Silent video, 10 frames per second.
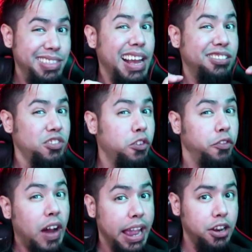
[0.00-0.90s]
the next new
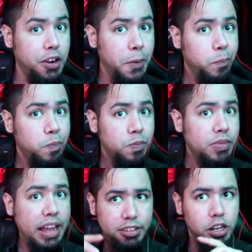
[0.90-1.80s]
fighter,
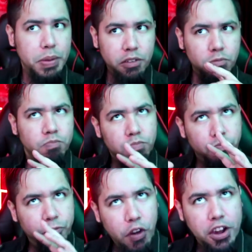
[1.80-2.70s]
that's going to be
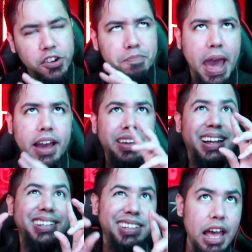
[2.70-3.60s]
Fighters Pack
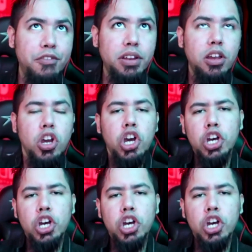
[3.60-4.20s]
11,